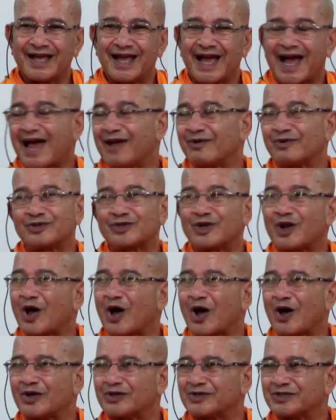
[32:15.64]
I was
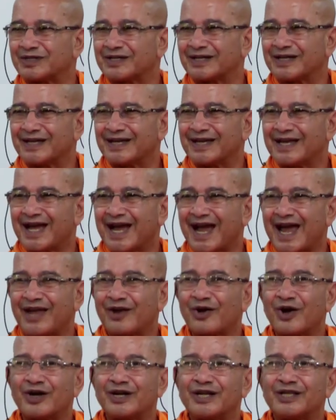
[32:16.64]
lost. I
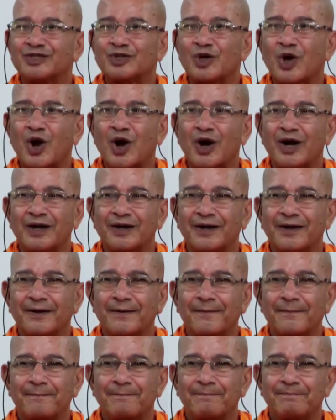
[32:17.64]
got dissolved.
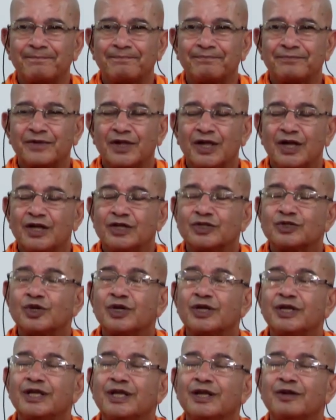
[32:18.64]
So
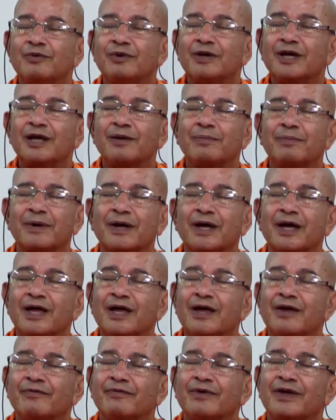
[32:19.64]
in Nirvikalpa,
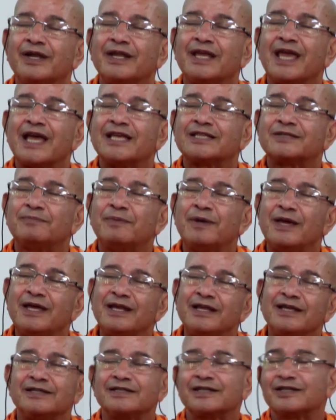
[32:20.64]
when he
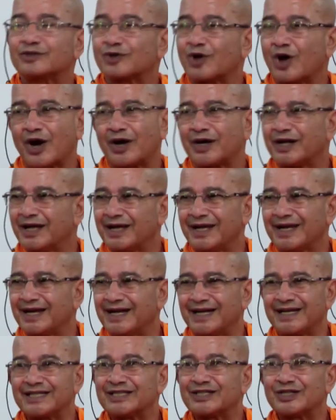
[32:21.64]
experiences God, he
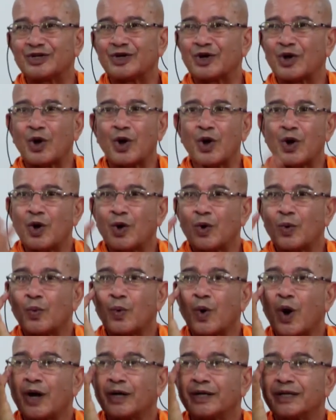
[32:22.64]
doesn't know
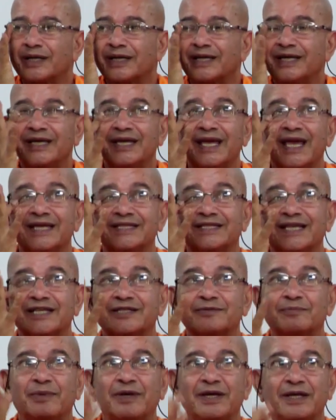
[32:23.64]
what he has
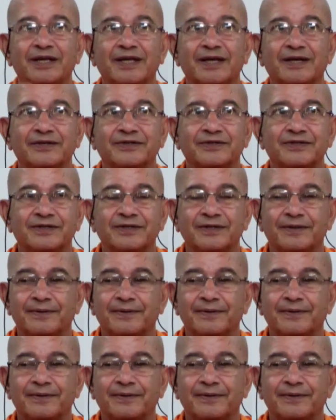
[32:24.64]
experienced.